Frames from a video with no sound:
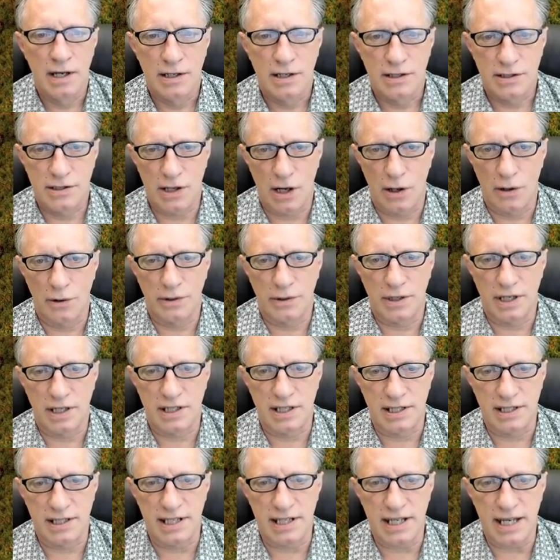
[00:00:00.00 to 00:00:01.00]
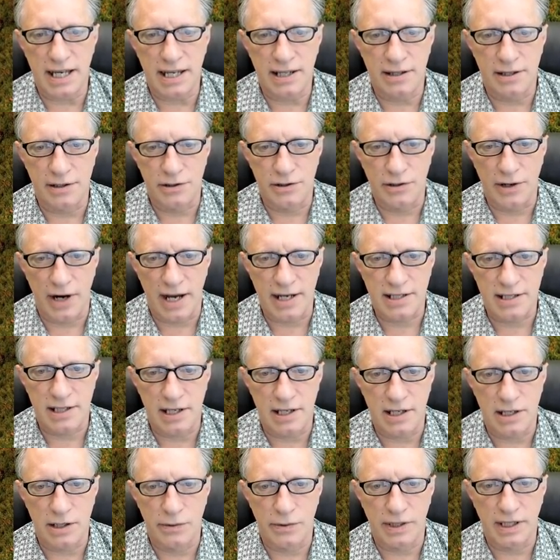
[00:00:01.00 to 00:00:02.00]
So this is the E T H address
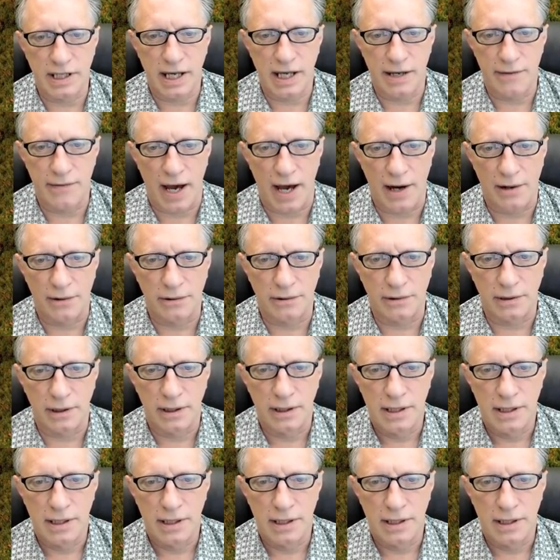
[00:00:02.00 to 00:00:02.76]
that you would give out